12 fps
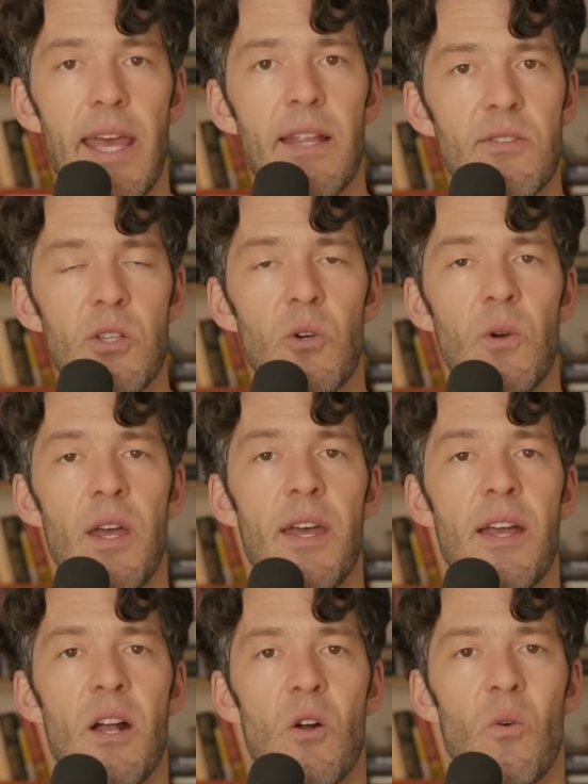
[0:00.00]
And so
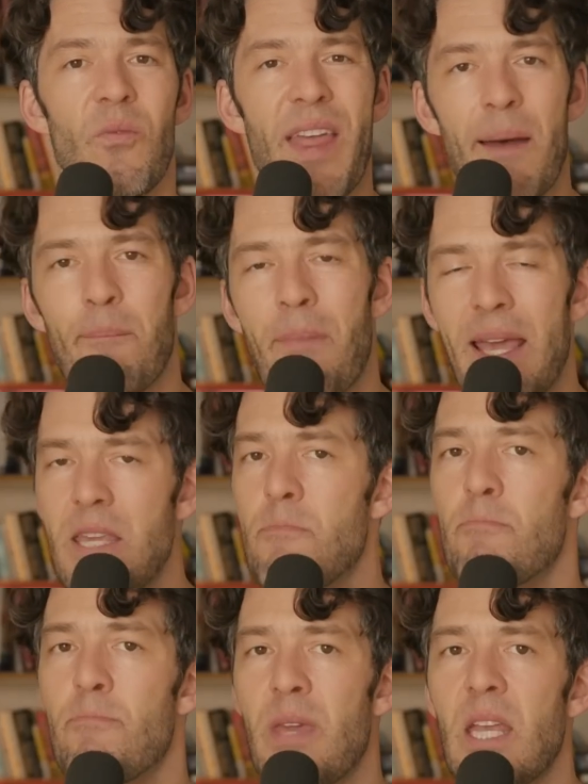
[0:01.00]
that
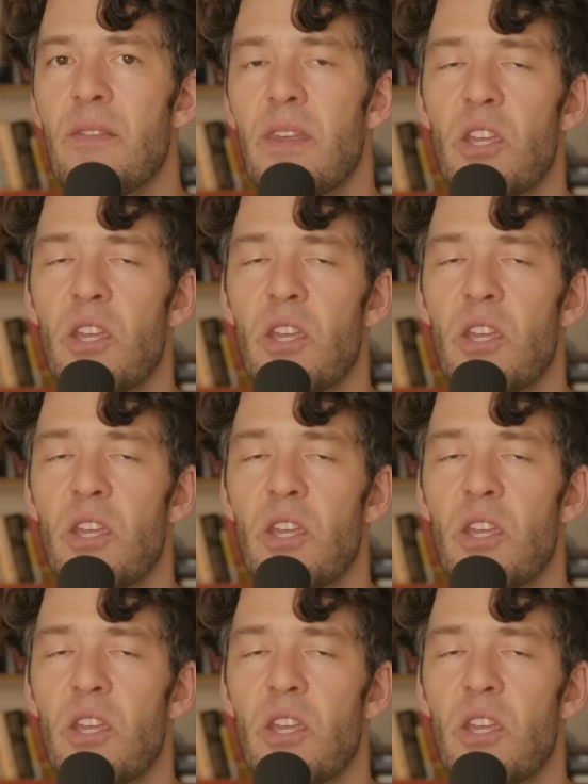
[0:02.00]
might mean